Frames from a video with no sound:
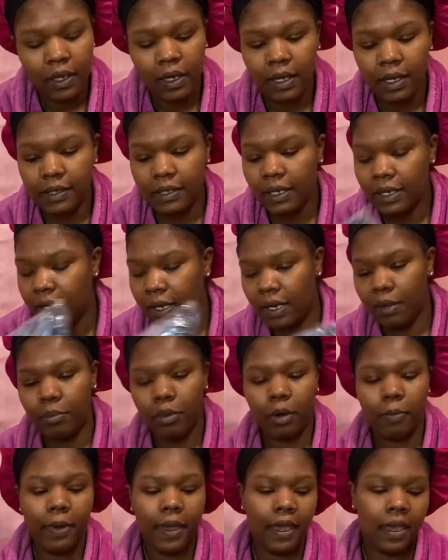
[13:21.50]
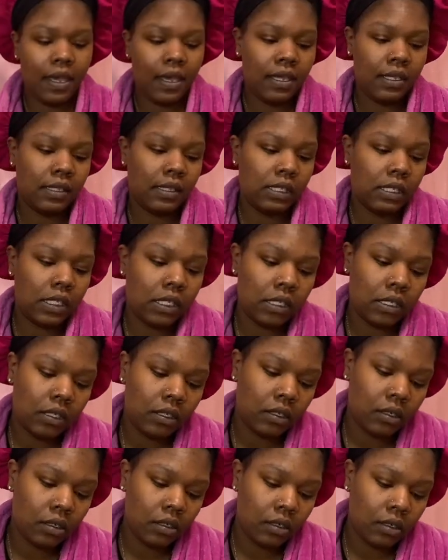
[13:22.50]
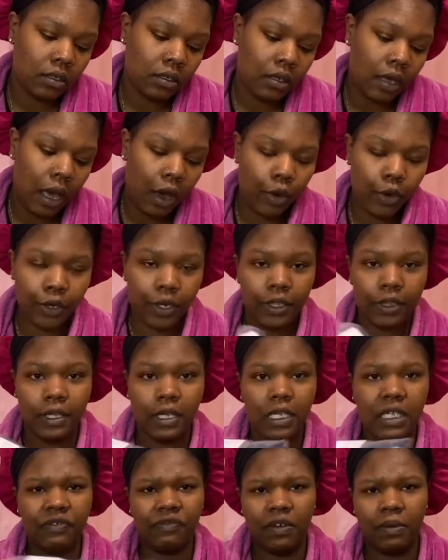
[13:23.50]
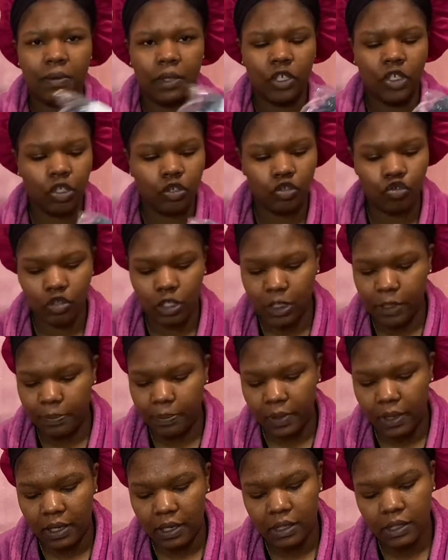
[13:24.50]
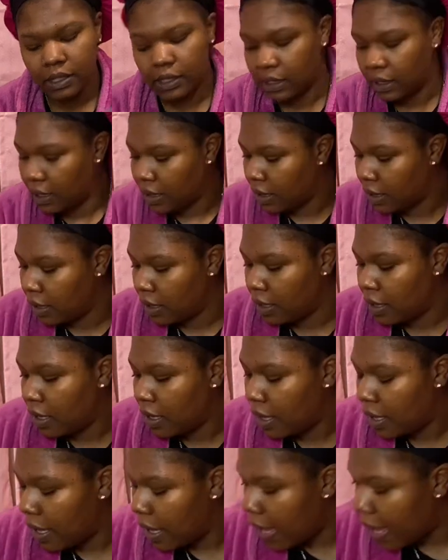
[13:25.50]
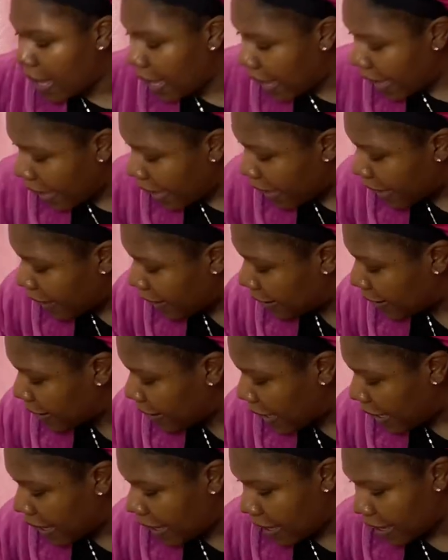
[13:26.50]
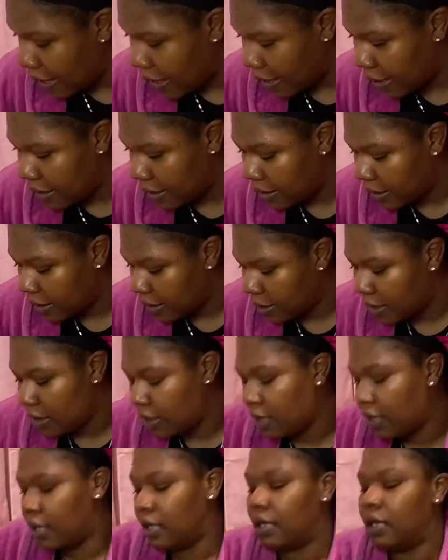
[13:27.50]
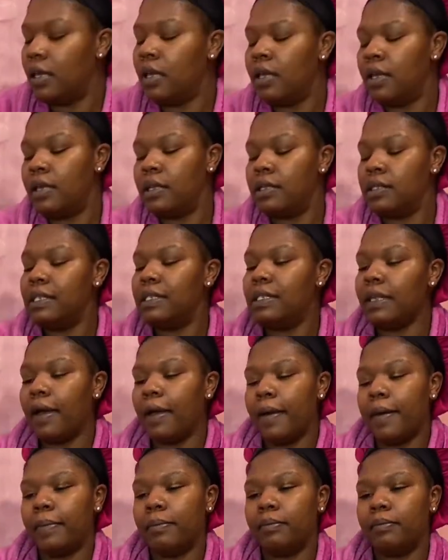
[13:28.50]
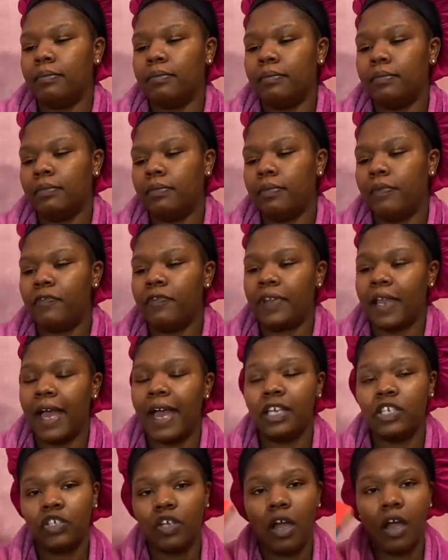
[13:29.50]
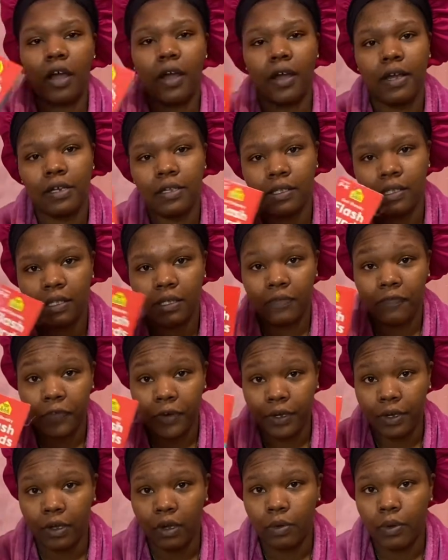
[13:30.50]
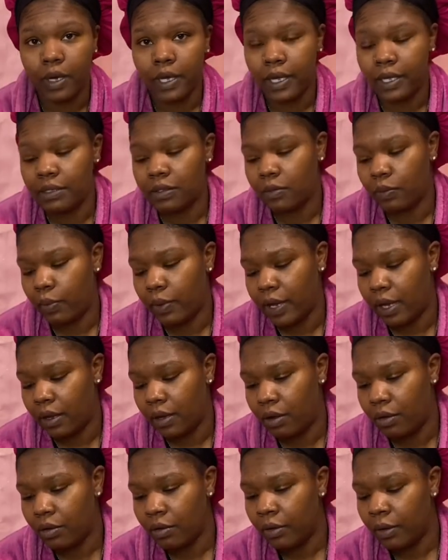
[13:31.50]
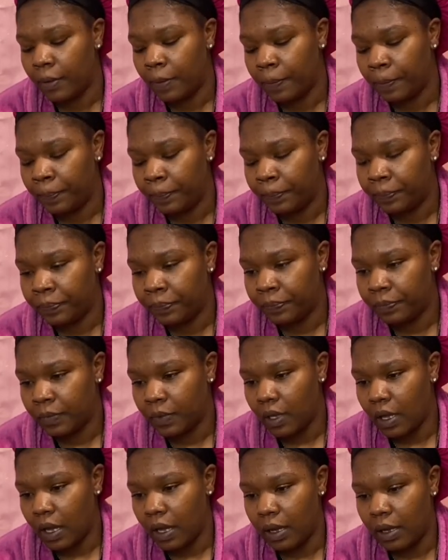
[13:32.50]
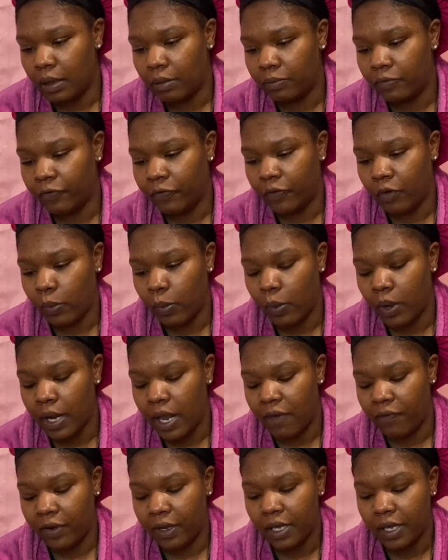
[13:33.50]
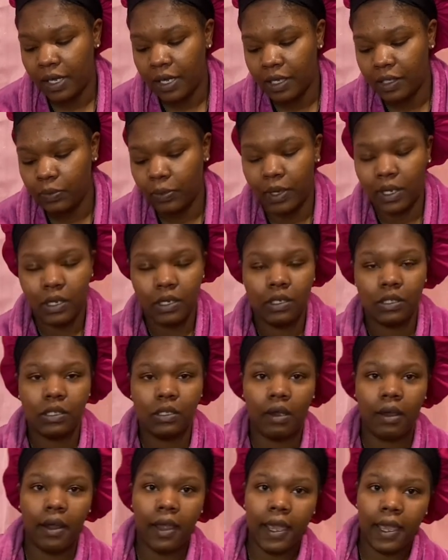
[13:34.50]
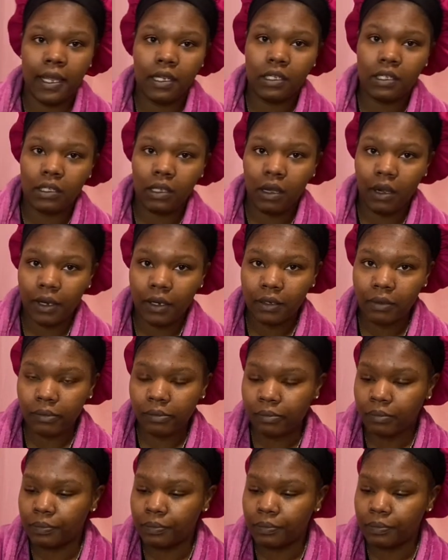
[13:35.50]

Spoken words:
because he needed more pants. I ordered these from the children's place. I got some flashcards for Noah as well for whenever he gets ready to start Head Start.